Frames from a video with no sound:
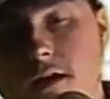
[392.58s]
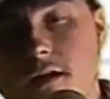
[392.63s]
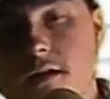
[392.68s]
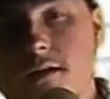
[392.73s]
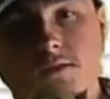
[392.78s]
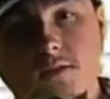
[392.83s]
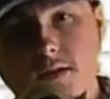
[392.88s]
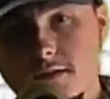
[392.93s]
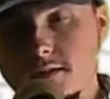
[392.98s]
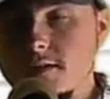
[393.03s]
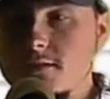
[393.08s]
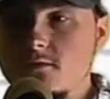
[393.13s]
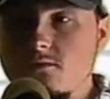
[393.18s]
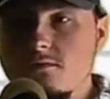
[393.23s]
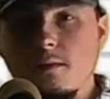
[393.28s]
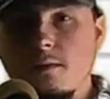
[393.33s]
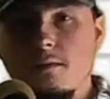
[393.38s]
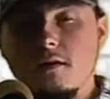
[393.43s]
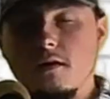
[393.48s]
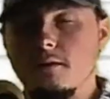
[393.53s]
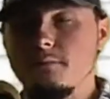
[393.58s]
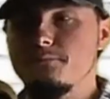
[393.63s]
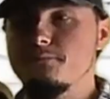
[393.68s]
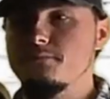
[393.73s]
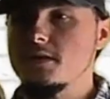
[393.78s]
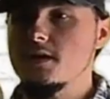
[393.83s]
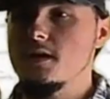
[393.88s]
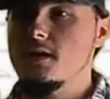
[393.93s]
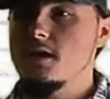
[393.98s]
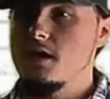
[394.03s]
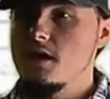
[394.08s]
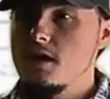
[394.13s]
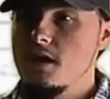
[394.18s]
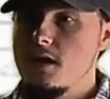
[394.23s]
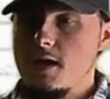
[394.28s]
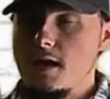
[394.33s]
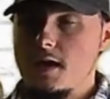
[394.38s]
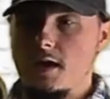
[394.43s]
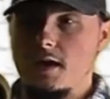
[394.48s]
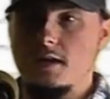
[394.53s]
So, I was living with my mom.
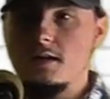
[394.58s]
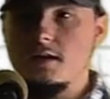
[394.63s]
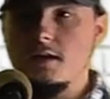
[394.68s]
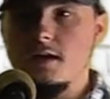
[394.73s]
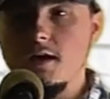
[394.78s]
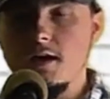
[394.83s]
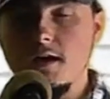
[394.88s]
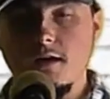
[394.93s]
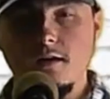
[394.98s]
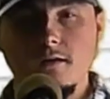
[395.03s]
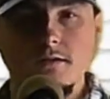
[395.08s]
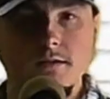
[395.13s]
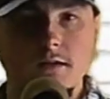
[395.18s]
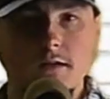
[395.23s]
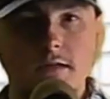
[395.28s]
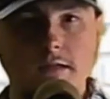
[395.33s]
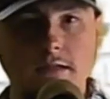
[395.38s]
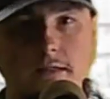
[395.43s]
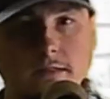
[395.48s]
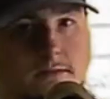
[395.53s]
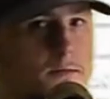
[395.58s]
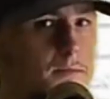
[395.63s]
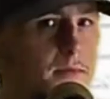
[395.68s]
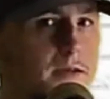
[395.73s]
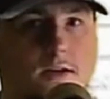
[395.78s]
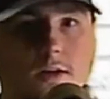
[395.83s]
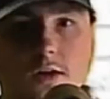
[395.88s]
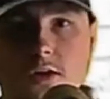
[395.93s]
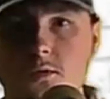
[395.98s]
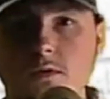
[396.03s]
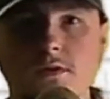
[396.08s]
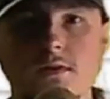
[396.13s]
And so me and her were